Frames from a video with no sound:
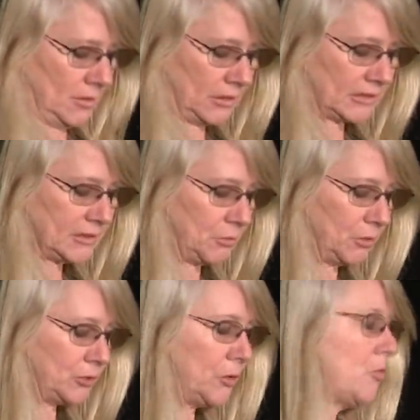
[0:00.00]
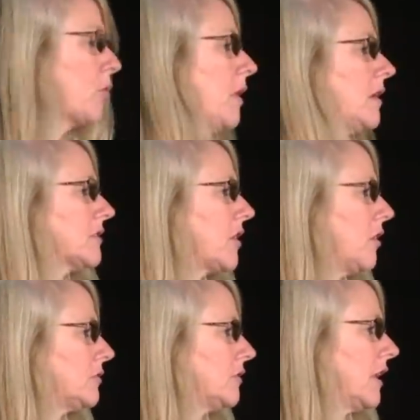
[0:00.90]
Like I said, we'll know more about his
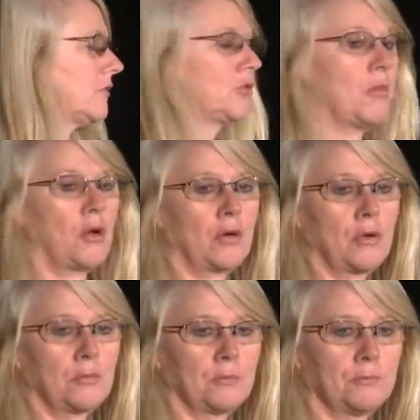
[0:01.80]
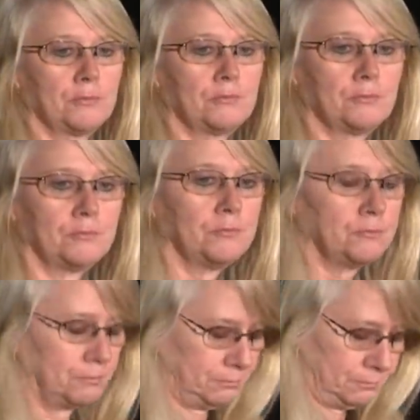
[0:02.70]
cause of death tomorrow.
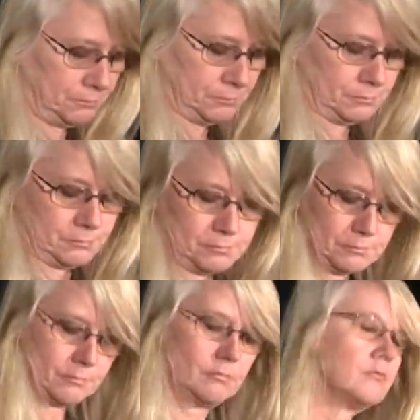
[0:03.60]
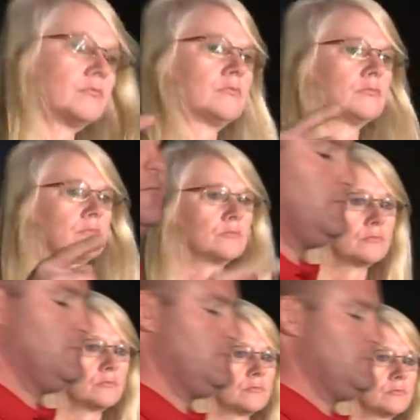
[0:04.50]
President Antley, can you talk
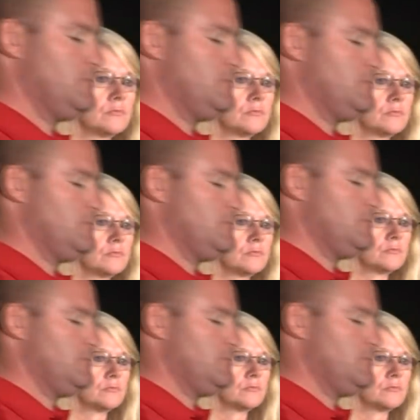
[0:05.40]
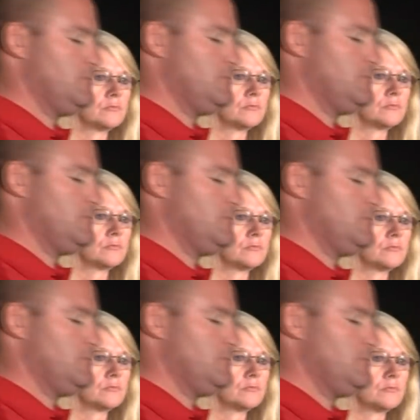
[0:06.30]
about uh, you all
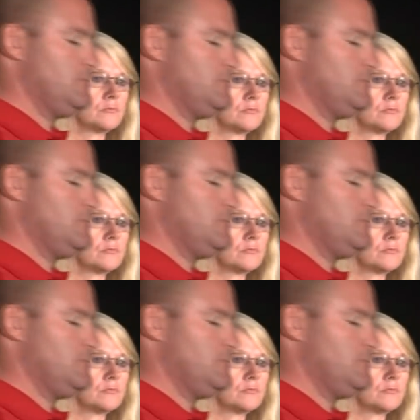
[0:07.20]
knocked on